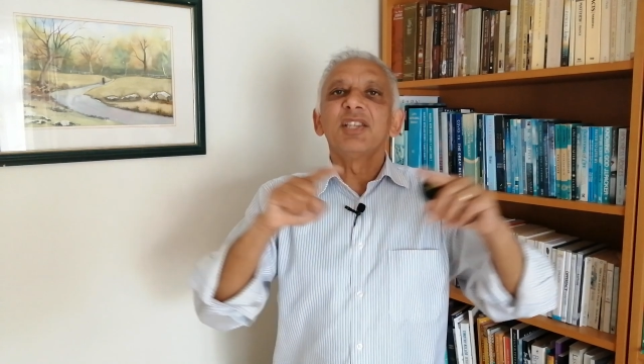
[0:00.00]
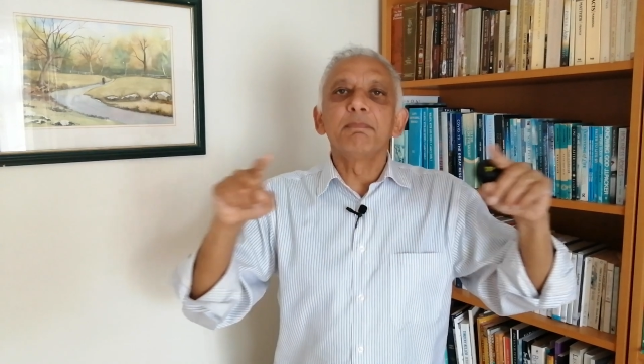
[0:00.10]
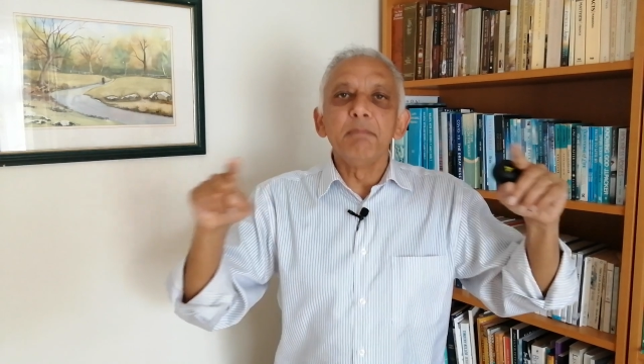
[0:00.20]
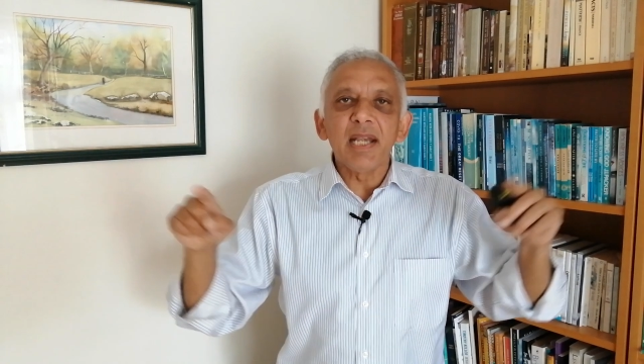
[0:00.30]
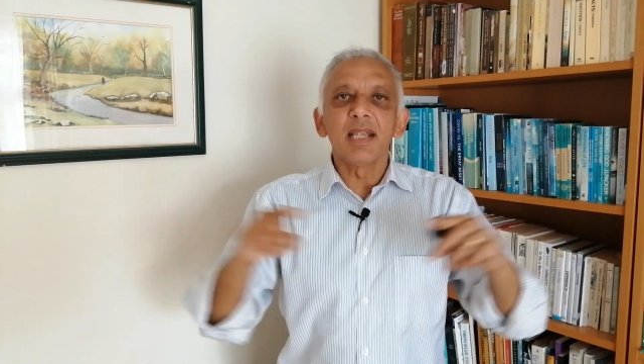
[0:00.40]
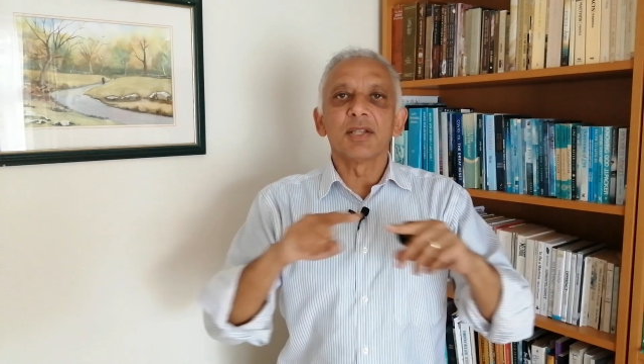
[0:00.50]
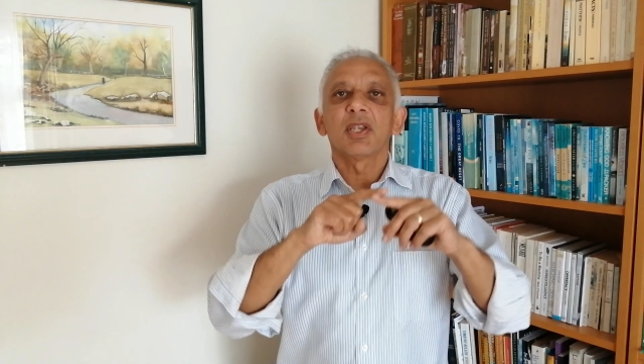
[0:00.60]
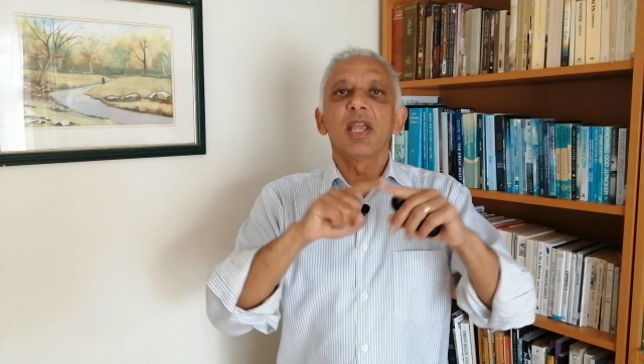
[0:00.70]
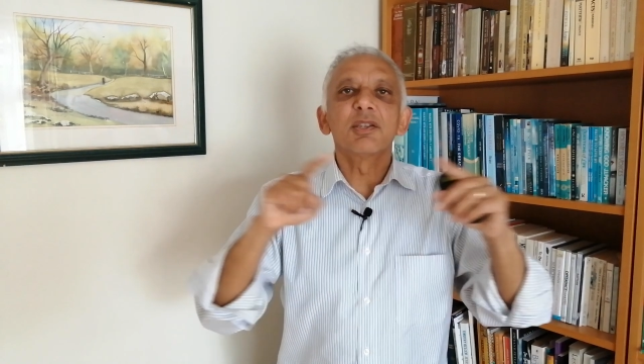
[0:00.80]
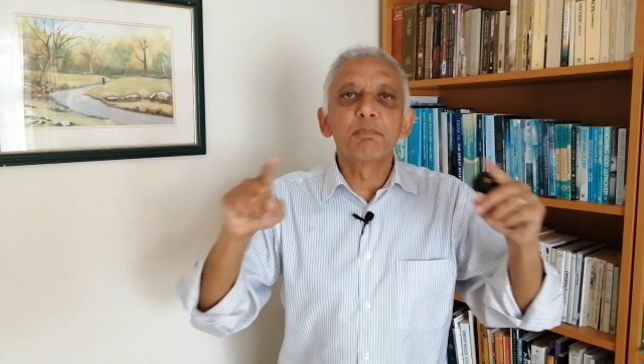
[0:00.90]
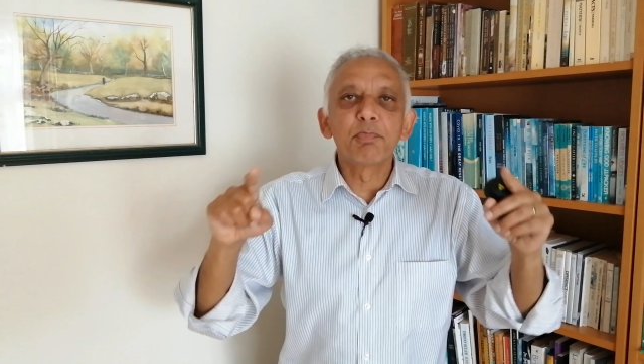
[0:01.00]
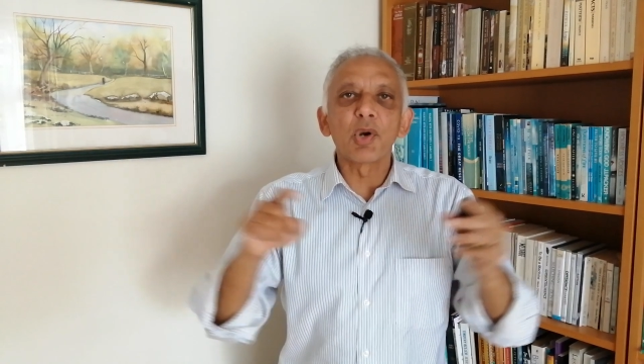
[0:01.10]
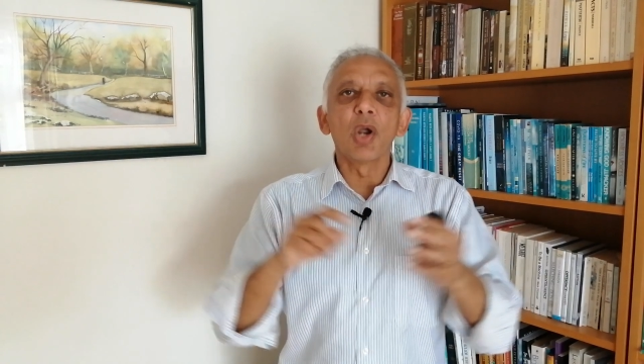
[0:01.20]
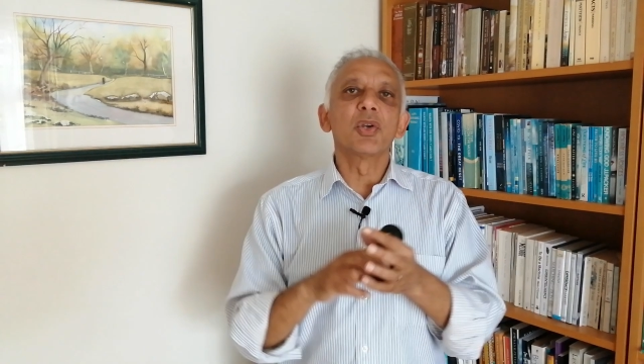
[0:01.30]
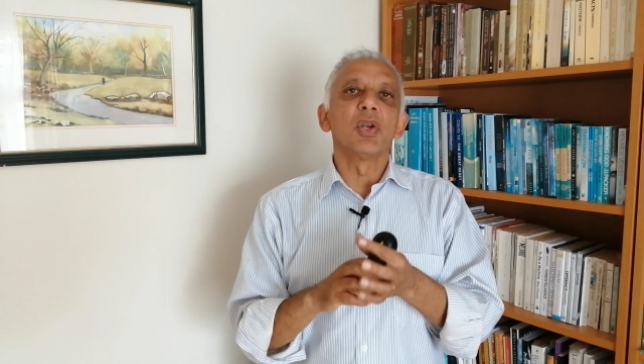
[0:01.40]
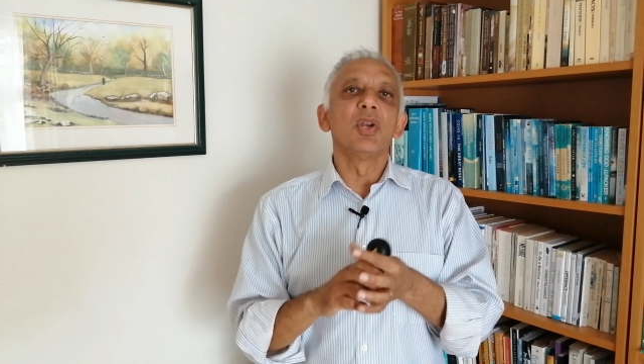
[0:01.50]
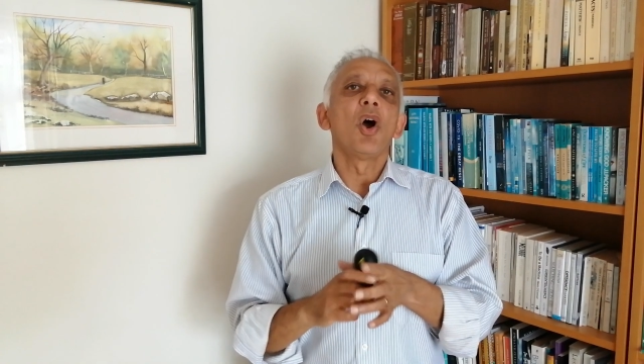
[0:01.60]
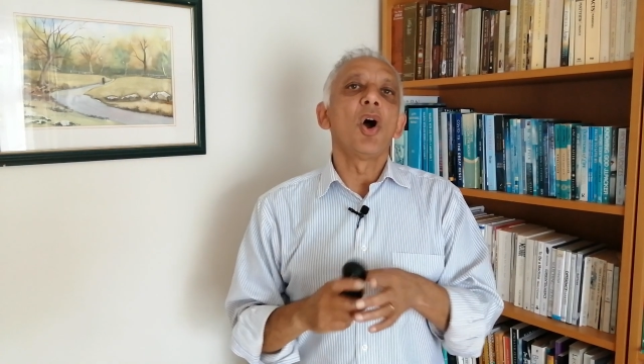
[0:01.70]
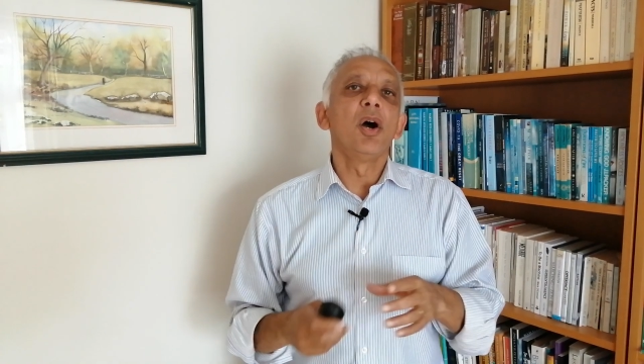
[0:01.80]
and his minions is broken